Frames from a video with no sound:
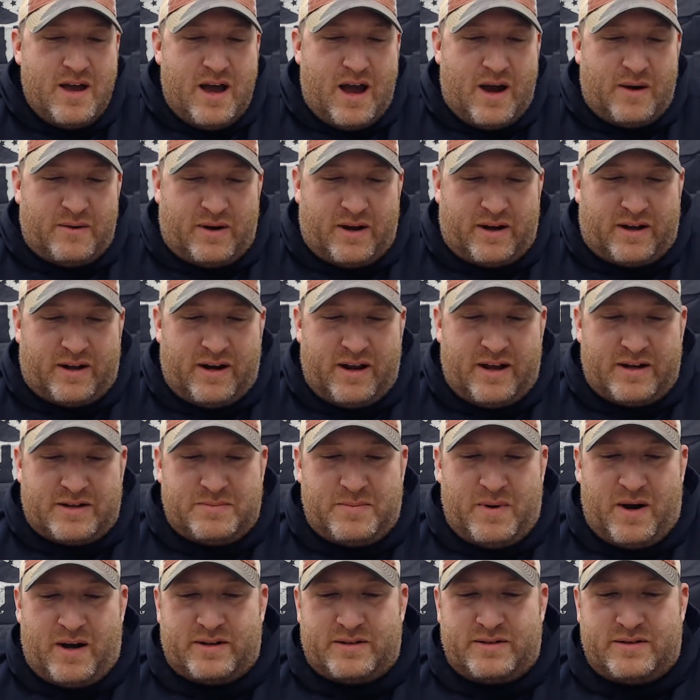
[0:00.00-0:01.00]
I rock an
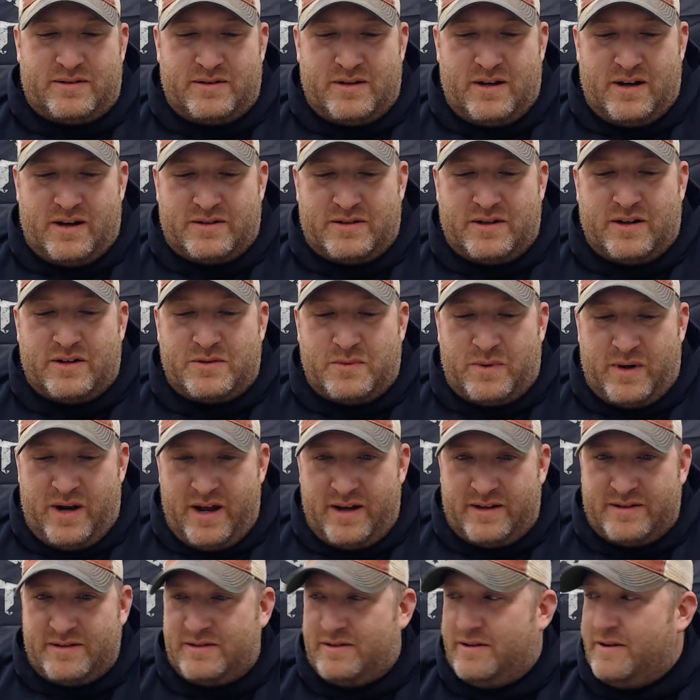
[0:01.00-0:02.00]
Xbox Series 1
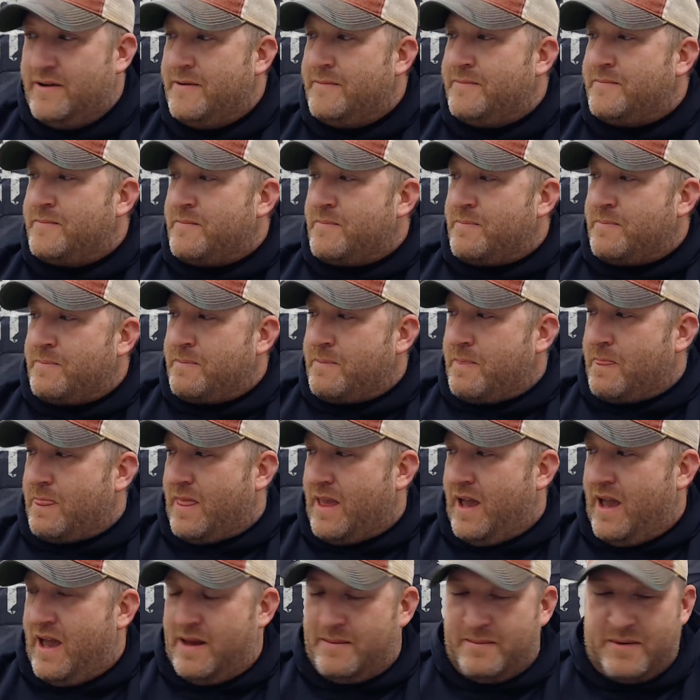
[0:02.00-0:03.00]
X,
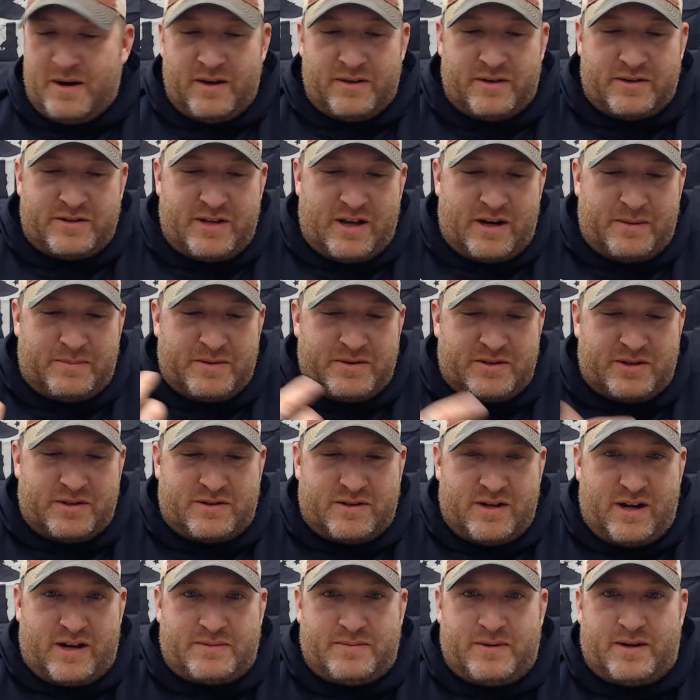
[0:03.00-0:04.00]
and my other setup is just
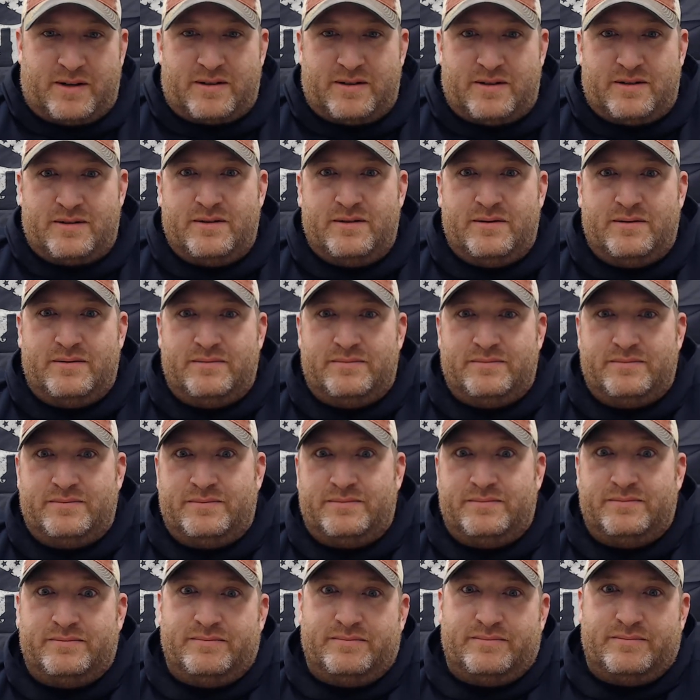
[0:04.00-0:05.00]
an Xbox.
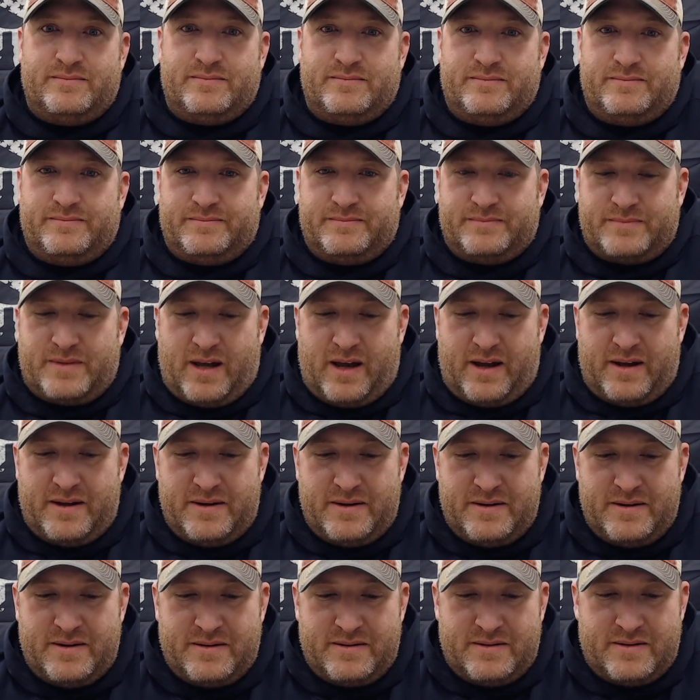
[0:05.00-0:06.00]
Okay,
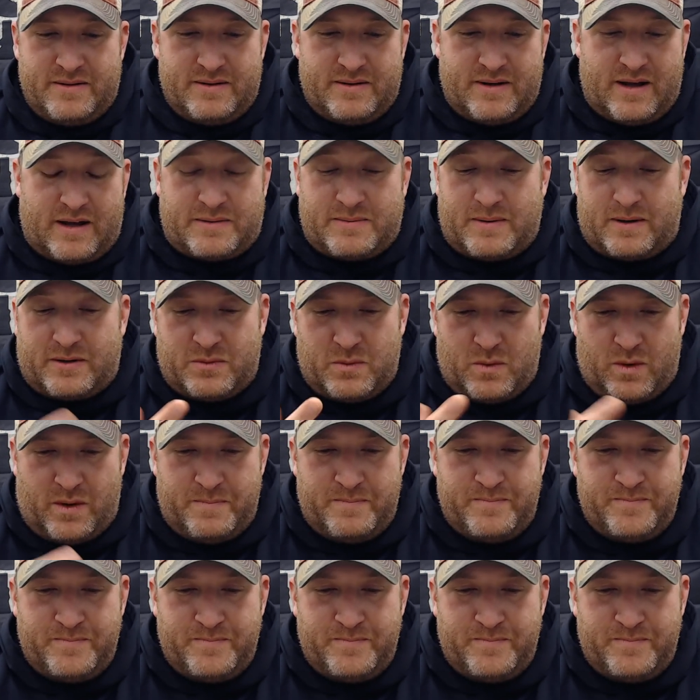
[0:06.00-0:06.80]
Xbox One.